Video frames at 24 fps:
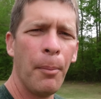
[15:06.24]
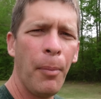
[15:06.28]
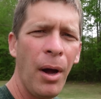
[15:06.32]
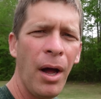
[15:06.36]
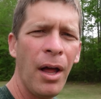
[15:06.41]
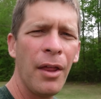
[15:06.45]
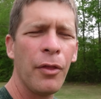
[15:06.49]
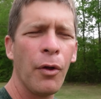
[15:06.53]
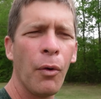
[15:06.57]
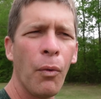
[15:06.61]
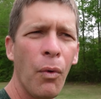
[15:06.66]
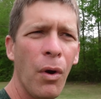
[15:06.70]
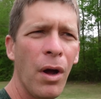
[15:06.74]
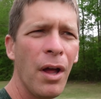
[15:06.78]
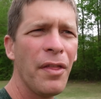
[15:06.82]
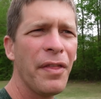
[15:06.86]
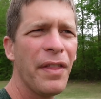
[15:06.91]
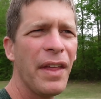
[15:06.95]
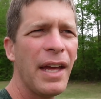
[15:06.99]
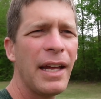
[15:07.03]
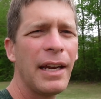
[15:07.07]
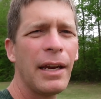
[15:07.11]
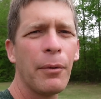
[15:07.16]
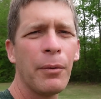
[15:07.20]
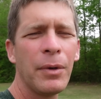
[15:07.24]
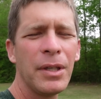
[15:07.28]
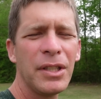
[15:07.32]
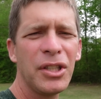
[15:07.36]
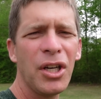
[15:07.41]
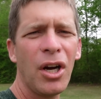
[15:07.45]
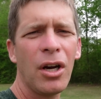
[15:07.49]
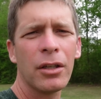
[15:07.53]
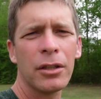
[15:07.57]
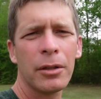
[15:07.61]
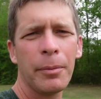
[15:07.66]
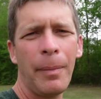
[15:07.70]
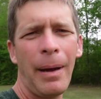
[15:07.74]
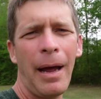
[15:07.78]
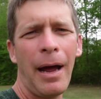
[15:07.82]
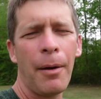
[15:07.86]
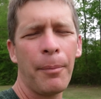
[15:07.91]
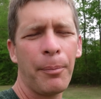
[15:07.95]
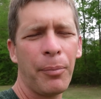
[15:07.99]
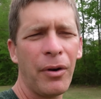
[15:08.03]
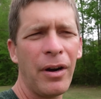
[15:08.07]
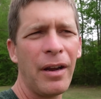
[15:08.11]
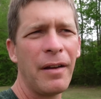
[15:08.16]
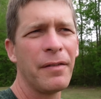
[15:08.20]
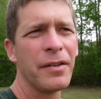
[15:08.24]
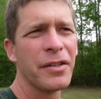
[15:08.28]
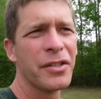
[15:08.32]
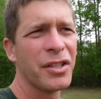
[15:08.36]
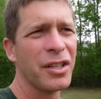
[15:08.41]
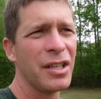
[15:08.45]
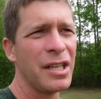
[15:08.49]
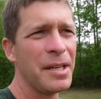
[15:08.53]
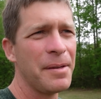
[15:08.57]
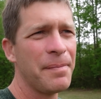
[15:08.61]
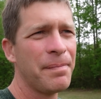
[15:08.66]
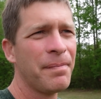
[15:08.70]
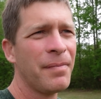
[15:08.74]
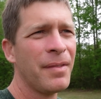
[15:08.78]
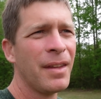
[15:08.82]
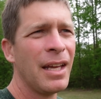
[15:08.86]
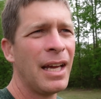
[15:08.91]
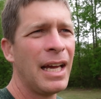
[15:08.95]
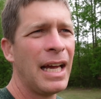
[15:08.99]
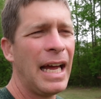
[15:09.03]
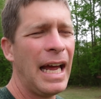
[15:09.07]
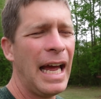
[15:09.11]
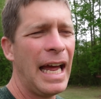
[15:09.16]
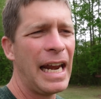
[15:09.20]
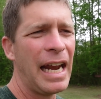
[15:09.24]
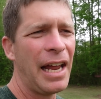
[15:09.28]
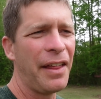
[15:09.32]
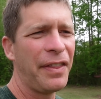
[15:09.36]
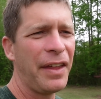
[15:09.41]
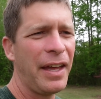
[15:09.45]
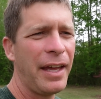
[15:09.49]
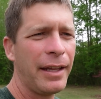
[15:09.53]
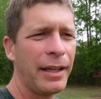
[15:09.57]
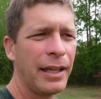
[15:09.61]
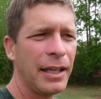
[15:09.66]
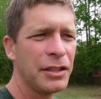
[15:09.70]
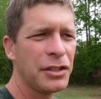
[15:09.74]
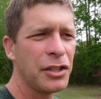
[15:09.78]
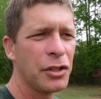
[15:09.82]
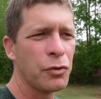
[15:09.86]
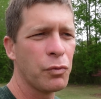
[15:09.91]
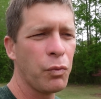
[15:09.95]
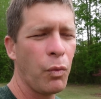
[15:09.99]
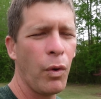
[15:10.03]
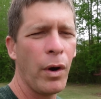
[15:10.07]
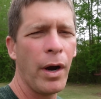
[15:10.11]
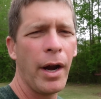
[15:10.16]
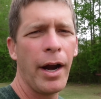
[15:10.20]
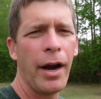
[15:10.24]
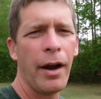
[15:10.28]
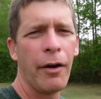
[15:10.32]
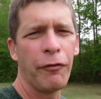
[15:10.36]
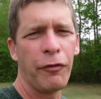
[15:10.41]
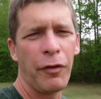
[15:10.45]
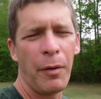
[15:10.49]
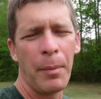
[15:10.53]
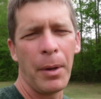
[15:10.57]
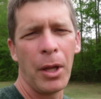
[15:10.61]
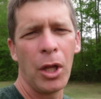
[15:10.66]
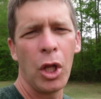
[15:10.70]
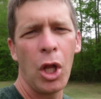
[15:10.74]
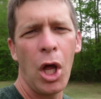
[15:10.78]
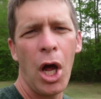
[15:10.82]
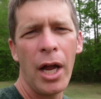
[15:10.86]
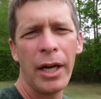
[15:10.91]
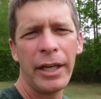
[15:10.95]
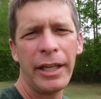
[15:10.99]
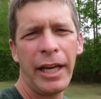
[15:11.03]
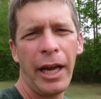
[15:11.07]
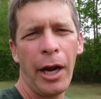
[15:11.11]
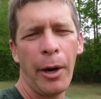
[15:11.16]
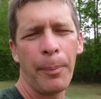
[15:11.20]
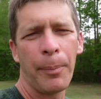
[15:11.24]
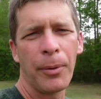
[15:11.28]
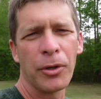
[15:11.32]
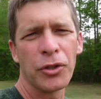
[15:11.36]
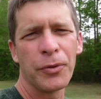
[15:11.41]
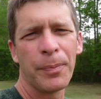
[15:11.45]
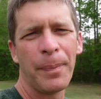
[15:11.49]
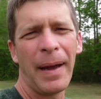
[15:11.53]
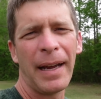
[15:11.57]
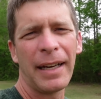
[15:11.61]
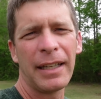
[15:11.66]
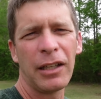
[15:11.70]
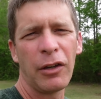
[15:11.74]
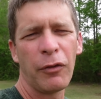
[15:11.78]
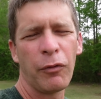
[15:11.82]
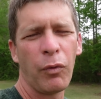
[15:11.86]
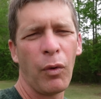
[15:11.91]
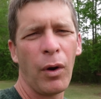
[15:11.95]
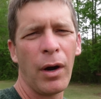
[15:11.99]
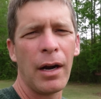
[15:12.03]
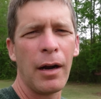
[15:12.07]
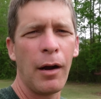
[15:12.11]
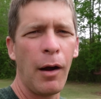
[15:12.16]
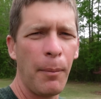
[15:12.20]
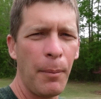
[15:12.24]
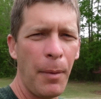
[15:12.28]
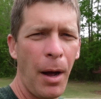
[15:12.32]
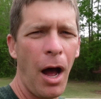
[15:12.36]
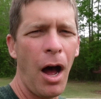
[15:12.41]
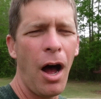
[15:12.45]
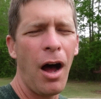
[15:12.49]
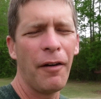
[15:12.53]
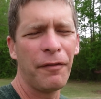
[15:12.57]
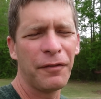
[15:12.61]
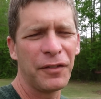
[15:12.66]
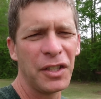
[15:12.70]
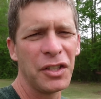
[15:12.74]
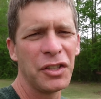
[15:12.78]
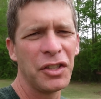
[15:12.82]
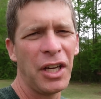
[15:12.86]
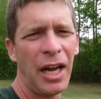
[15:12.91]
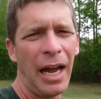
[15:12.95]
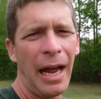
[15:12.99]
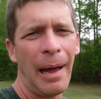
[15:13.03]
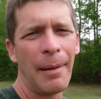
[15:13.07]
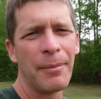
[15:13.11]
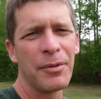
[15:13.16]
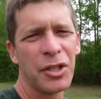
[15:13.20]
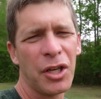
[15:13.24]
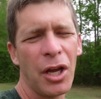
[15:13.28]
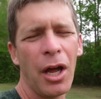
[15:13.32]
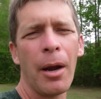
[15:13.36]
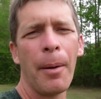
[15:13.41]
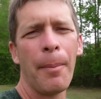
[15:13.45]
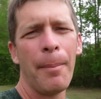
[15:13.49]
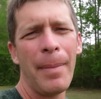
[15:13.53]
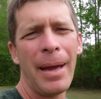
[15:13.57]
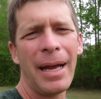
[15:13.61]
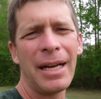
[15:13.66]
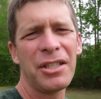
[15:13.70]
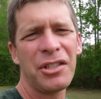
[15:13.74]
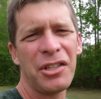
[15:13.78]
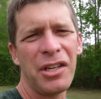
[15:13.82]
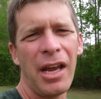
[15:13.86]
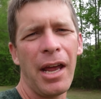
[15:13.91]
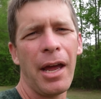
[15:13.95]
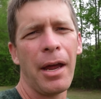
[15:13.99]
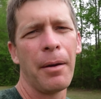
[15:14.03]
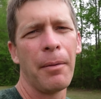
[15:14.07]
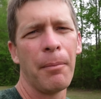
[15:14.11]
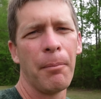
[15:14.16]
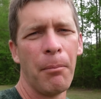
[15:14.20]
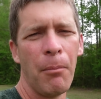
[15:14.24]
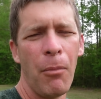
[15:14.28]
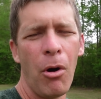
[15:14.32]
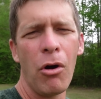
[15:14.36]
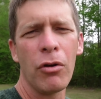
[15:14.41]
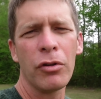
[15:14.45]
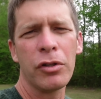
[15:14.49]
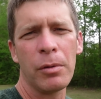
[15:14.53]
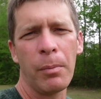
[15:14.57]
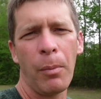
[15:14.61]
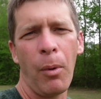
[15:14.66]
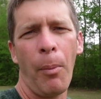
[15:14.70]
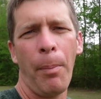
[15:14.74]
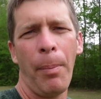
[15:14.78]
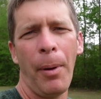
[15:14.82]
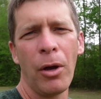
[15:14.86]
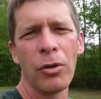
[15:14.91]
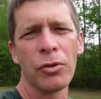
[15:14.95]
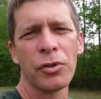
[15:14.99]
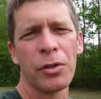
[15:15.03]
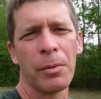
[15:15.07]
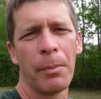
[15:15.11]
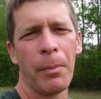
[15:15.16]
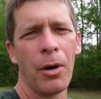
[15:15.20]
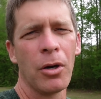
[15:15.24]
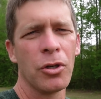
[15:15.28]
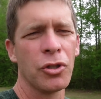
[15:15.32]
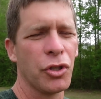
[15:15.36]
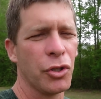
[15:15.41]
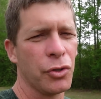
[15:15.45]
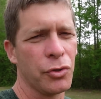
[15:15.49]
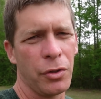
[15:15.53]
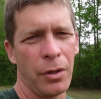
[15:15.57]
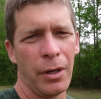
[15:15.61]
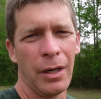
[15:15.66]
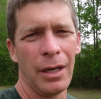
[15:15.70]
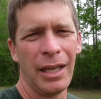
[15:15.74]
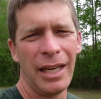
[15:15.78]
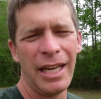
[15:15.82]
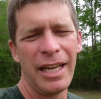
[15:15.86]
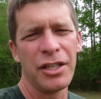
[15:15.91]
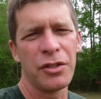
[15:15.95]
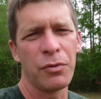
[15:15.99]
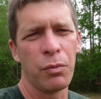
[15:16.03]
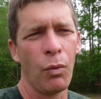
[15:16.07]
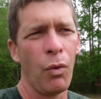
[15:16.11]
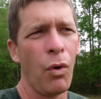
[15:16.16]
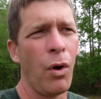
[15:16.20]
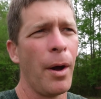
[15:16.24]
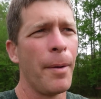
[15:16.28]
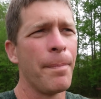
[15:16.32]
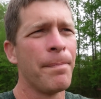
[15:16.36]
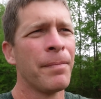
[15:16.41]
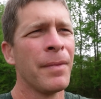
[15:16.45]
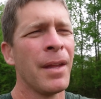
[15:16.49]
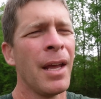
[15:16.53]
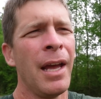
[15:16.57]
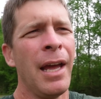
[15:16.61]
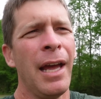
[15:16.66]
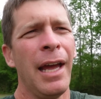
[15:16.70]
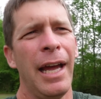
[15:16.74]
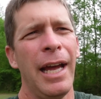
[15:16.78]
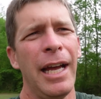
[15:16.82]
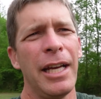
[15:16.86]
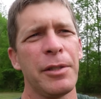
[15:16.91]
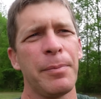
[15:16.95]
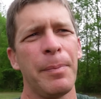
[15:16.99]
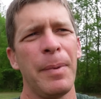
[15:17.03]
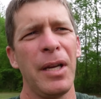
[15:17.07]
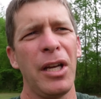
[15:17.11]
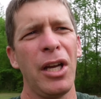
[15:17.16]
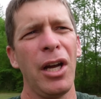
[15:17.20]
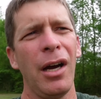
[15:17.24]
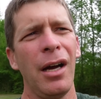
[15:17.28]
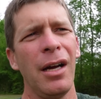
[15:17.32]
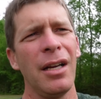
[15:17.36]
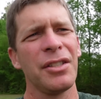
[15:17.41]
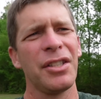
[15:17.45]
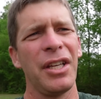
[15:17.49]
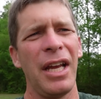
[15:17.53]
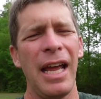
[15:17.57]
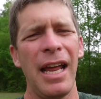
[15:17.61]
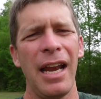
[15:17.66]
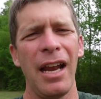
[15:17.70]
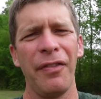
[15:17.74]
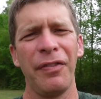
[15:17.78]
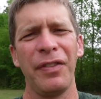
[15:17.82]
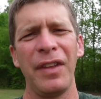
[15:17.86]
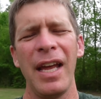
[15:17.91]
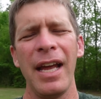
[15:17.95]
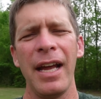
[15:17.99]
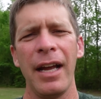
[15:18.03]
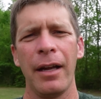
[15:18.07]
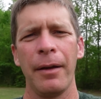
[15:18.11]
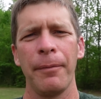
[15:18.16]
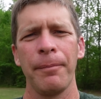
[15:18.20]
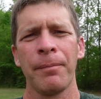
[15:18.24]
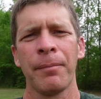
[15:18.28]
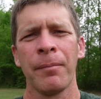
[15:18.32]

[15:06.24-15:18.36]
But the one thing that we talked about previously and I think this is where, from a lawn care perspective, where I'm oftentimes gonna mix in multiple post-emergents or at least one, is because in a thick